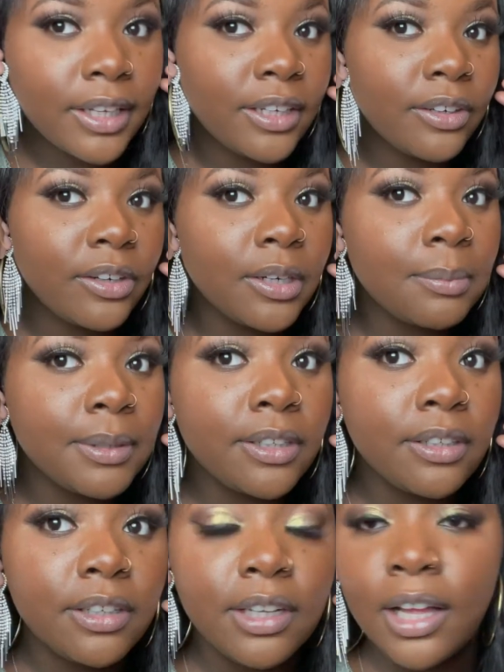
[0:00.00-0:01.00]

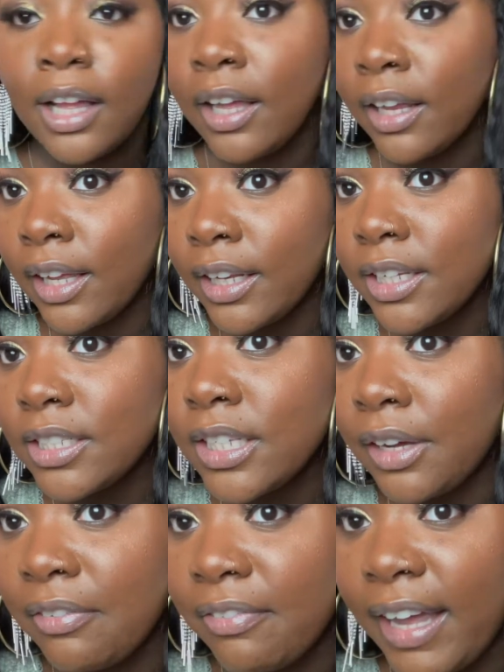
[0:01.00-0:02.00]
adorable. It looks
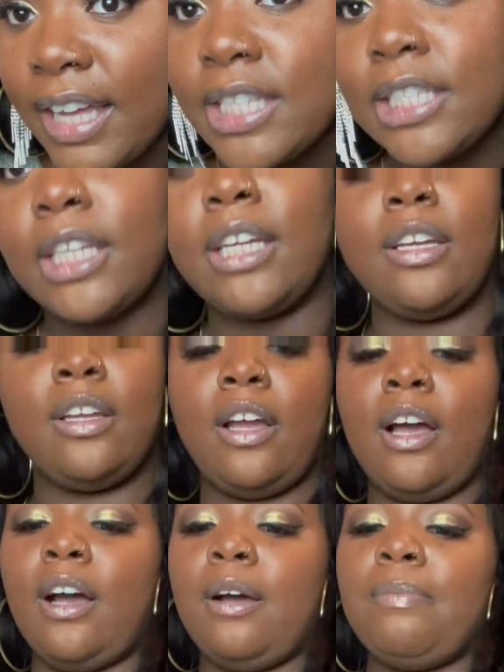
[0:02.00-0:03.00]
so fancy.
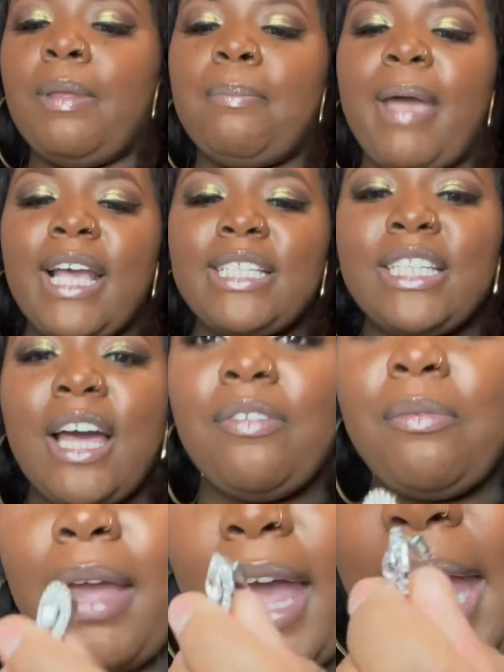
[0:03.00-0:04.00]
The backs of
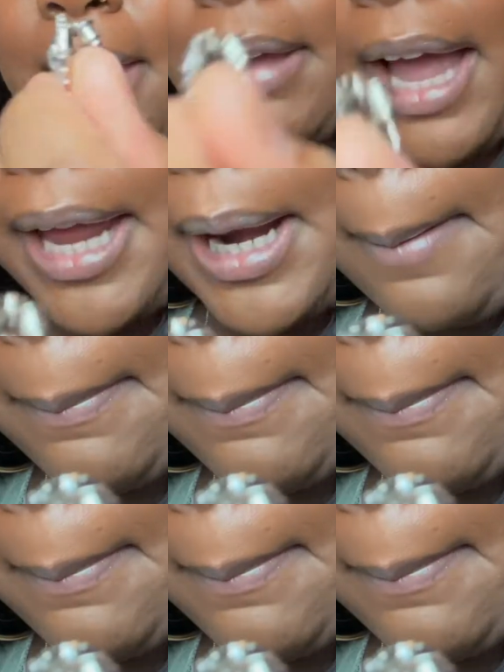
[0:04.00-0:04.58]
them came kind of